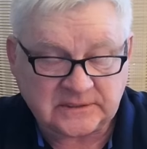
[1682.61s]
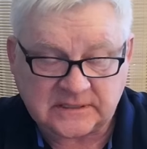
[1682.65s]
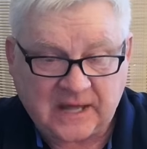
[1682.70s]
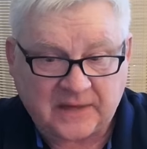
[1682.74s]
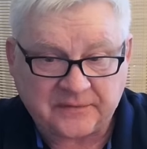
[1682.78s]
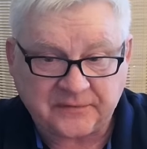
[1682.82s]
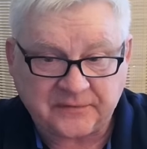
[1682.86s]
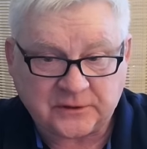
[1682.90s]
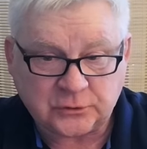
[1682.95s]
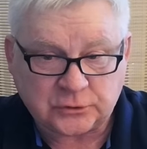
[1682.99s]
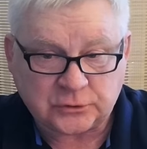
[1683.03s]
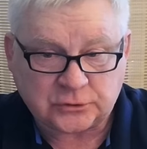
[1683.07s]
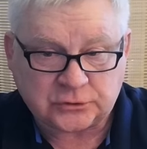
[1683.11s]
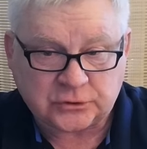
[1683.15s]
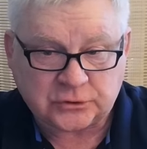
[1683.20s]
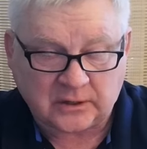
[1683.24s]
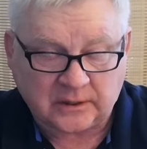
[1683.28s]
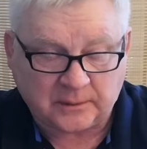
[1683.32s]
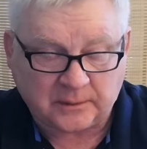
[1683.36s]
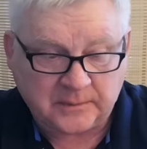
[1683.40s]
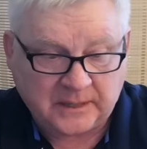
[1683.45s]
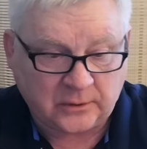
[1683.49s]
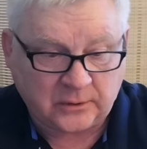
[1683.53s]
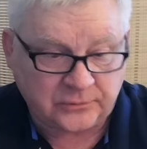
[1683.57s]
nothing to
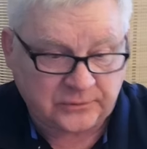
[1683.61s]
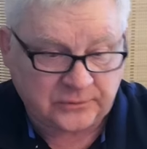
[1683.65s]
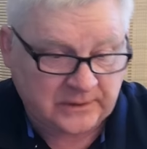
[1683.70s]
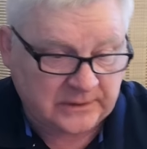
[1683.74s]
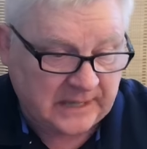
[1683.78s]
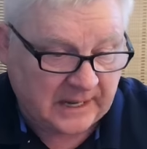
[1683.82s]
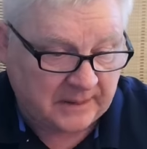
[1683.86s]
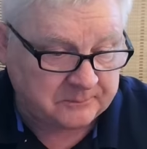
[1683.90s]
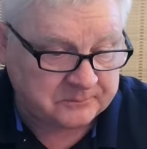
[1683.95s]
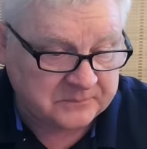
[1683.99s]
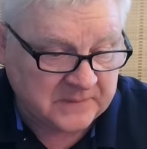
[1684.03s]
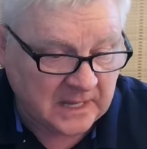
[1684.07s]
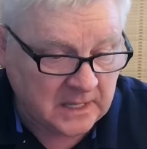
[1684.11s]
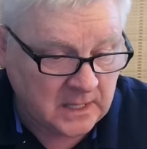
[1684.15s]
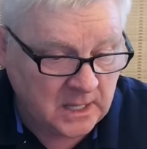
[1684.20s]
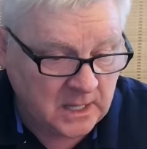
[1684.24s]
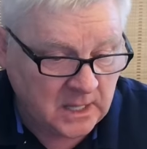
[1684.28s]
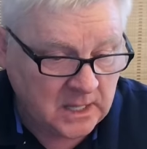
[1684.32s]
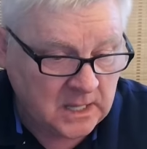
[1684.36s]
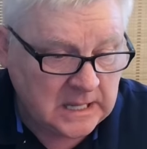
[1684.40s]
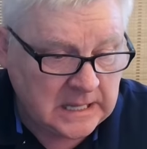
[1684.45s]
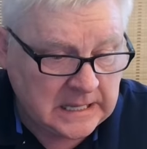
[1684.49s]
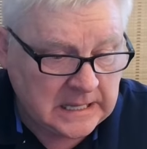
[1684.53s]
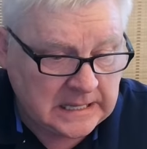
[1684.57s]
talk about.
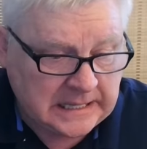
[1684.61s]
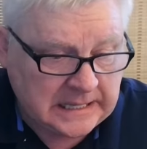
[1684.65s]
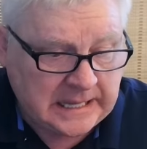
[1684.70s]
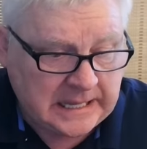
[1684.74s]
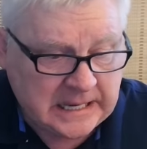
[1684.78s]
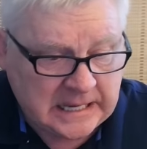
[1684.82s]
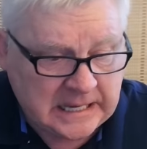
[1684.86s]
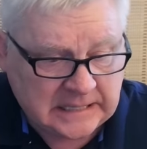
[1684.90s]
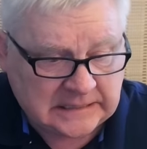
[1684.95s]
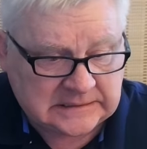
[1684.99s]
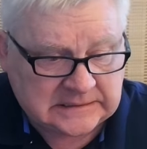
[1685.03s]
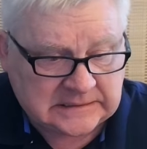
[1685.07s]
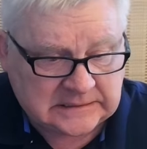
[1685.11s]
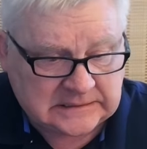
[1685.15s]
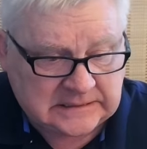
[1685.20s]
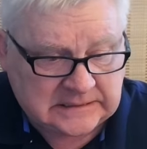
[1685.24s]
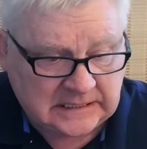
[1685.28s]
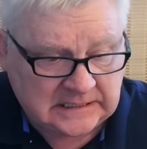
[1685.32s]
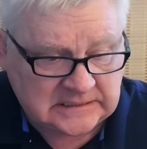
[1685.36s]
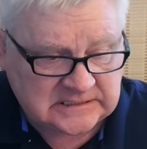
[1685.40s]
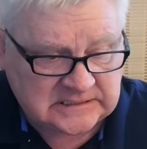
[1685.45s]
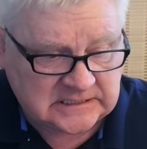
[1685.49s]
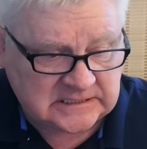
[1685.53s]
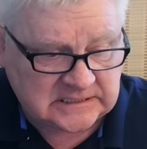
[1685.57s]
And
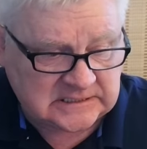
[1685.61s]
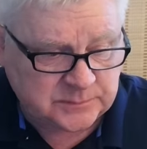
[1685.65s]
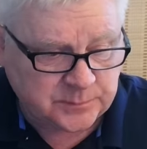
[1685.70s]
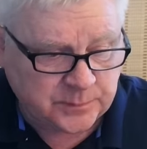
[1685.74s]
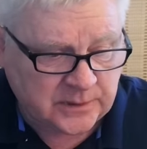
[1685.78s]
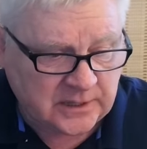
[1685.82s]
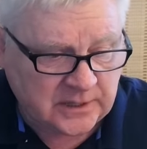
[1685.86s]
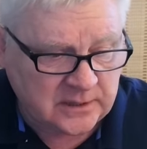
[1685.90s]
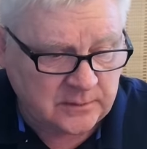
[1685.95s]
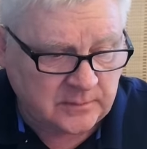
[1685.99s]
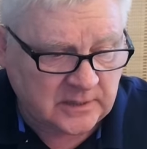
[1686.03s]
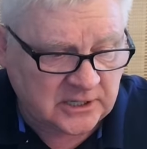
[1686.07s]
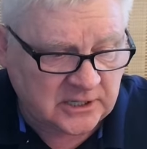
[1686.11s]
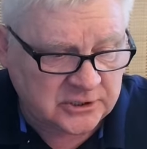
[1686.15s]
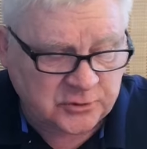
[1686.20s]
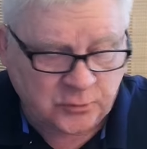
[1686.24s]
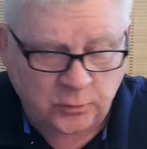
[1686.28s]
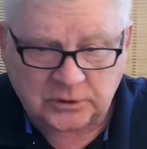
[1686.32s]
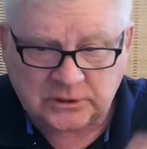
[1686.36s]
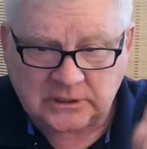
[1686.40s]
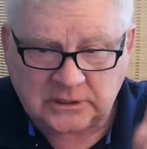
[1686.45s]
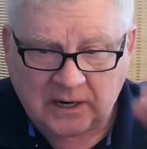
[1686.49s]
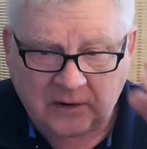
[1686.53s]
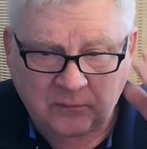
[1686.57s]
this is pretty much
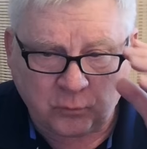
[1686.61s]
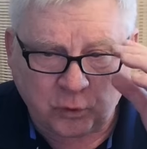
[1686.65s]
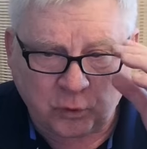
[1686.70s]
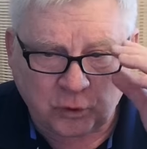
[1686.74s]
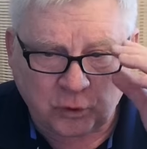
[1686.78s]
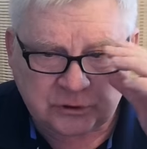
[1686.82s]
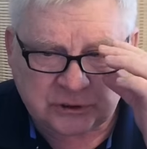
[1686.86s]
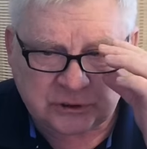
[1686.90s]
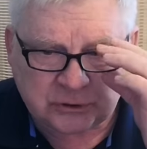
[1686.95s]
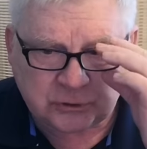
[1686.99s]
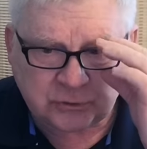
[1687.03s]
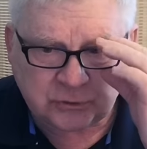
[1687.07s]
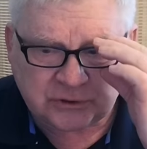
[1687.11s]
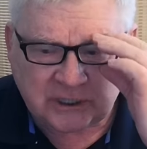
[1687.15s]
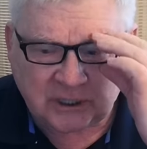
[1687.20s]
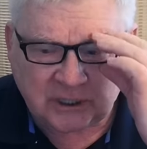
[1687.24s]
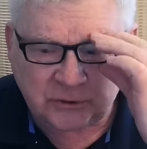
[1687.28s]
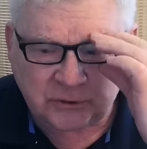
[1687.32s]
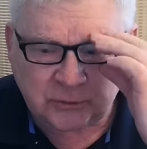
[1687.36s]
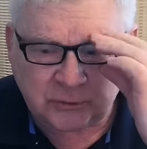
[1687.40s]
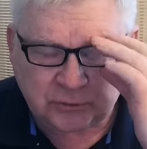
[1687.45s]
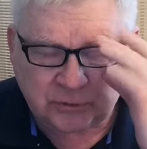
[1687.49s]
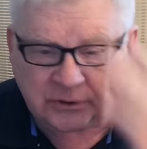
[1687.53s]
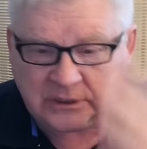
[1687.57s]
what I wanted to
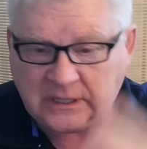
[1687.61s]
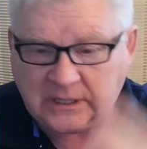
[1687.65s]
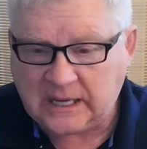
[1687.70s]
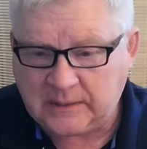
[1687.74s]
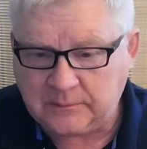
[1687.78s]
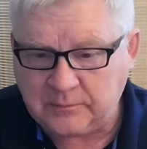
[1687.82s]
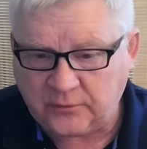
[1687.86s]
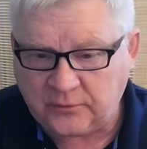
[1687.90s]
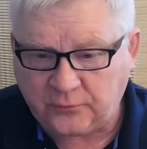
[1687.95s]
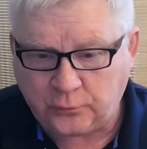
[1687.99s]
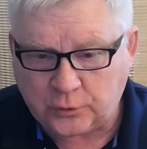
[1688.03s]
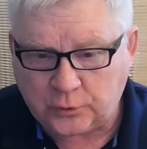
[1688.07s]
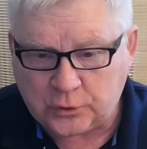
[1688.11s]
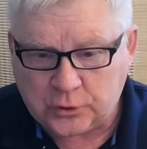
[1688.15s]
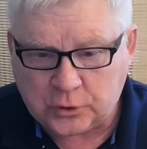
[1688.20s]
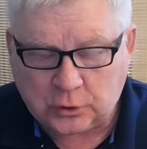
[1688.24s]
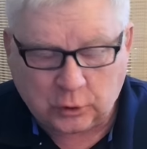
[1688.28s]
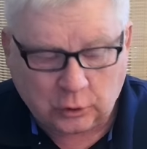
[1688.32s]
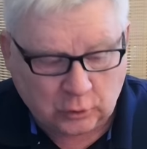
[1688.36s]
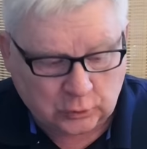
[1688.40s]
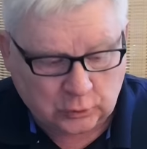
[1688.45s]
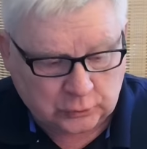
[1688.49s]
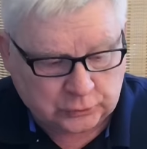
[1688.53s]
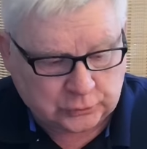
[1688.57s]
tell you today before you
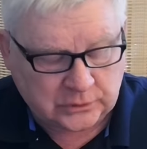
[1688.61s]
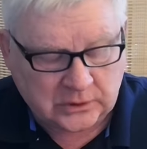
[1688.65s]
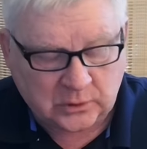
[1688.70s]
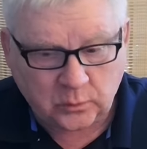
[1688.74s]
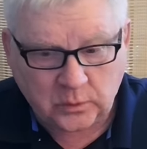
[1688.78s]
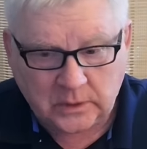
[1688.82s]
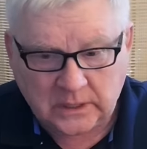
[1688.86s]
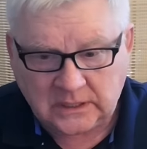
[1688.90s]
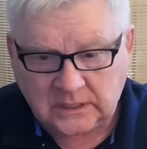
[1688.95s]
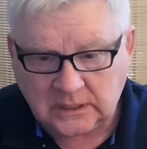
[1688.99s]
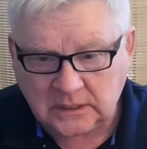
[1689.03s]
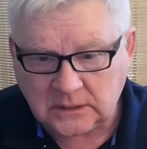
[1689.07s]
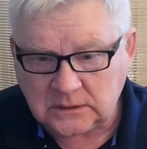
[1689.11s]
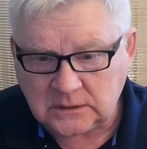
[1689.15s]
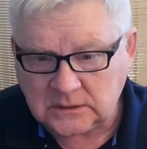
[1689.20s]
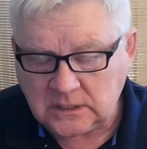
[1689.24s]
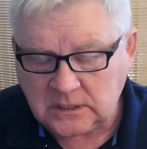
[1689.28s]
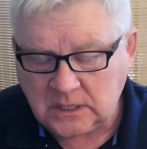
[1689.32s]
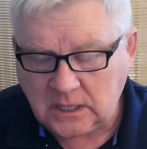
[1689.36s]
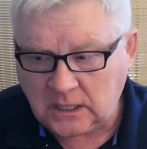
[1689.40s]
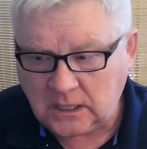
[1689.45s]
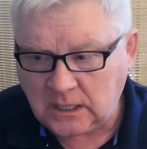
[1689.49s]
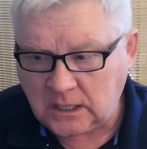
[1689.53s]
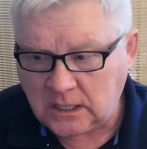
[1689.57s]
go to the weekend.
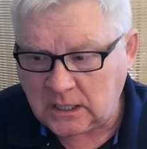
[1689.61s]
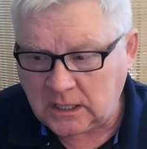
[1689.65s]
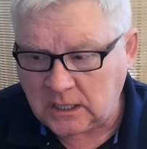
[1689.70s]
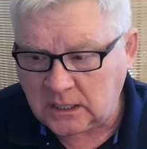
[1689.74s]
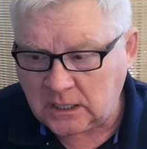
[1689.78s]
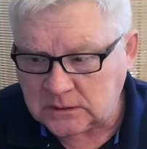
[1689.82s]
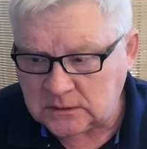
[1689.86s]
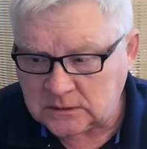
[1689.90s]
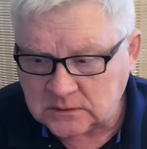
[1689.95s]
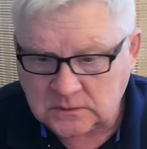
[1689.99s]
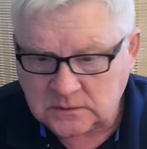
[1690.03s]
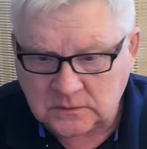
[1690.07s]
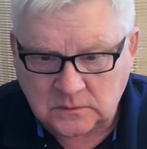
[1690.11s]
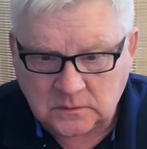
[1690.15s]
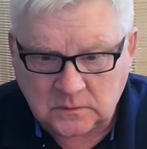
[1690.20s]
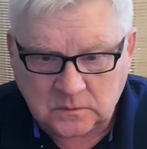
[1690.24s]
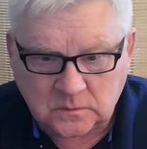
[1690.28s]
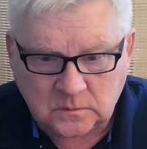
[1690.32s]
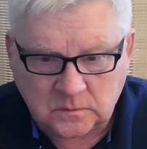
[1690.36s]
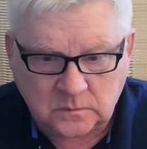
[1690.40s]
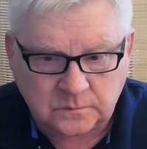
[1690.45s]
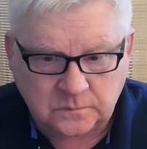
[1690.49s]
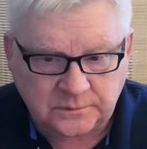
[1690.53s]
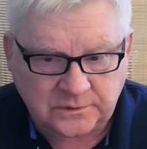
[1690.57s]
And
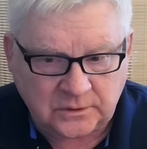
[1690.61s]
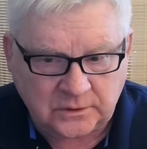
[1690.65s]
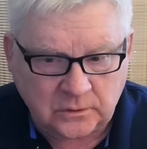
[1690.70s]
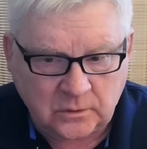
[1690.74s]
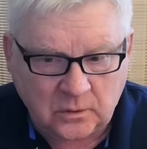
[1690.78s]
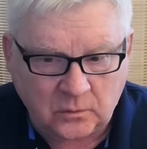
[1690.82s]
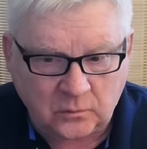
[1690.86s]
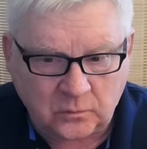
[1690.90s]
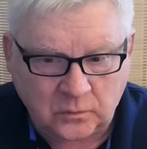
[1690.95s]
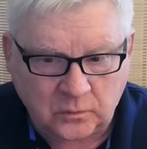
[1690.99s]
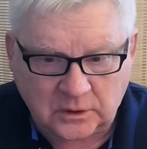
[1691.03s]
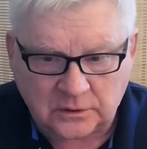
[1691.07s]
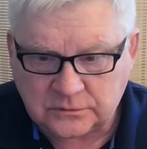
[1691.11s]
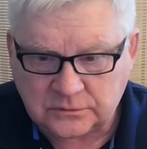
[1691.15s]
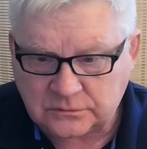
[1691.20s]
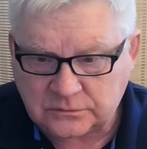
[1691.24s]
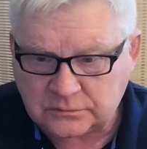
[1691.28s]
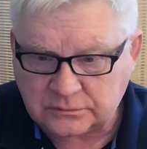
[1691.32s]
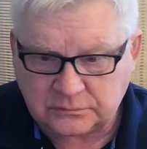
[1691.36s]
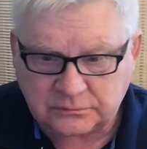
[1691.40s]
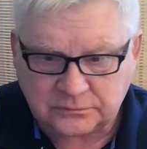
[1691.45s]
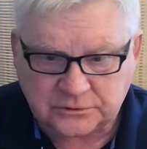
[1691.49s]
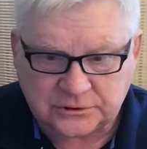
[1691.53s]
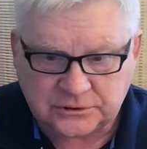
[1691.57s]
uh, you know what?
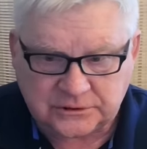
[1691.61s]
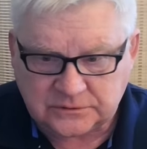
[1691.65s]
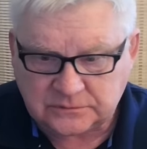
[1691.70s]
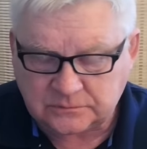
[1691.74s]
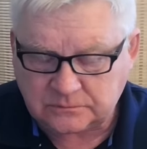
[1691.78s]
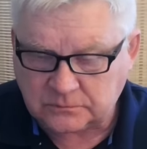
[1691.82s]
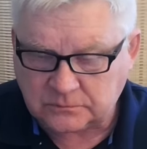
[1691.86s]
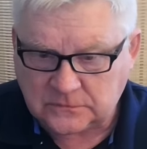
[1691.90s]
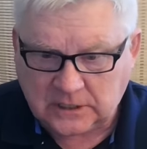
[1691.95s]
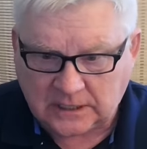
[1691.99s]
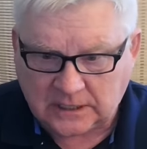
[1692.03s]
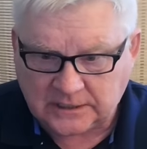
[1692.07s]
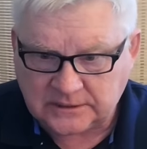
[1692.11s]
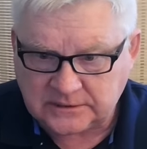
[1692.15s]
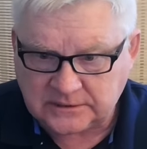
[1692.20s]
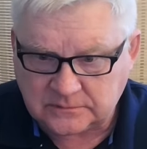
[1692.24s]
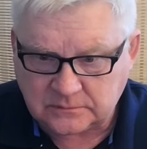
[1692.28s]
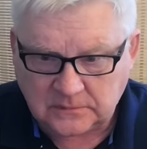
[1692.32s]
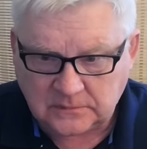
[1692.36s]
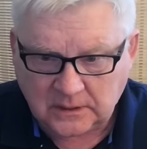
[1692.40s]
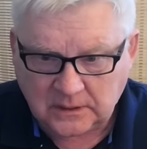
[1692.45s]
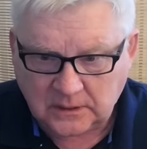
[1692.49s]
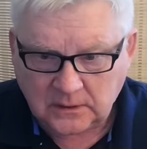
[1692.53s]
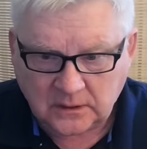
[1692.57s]
Just
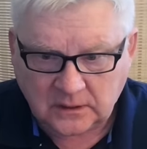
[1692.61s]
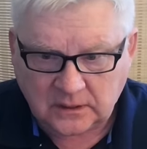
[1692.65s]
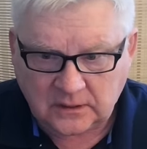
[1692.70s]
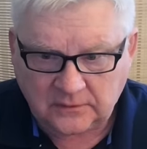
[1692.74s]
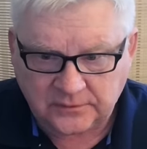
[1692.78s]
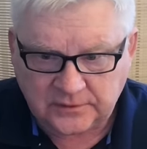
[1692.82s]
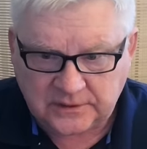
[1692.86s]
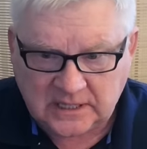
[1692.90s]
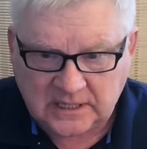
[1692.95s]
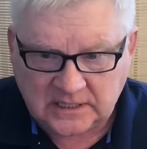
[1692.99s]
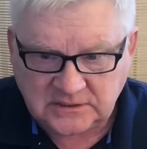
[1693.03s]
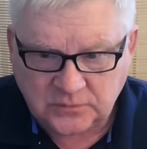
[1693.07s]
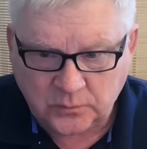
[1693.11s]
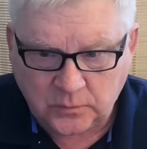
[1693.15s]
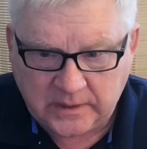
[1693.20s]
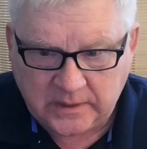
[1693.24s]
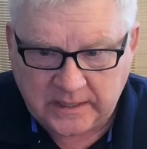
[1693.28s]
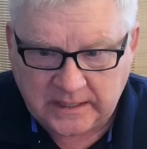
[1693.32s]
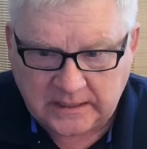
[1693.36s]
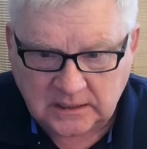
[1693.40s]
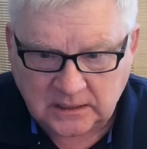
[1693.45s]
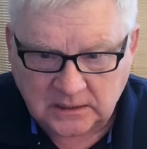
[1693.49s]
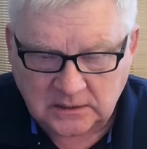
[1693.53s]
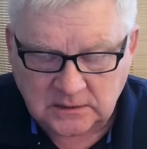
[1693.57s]
guys, have a nice
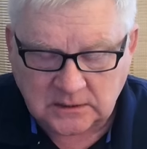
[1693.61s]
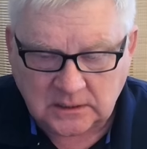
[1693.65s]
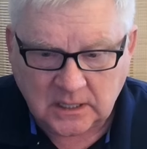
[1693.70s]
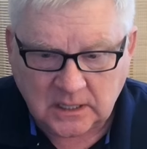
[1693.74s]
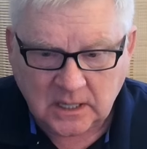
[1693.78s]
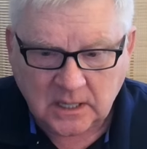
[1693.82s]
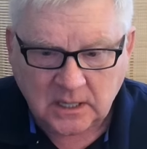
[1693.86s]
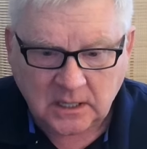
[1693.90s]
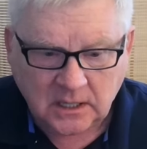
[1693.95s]
weekend.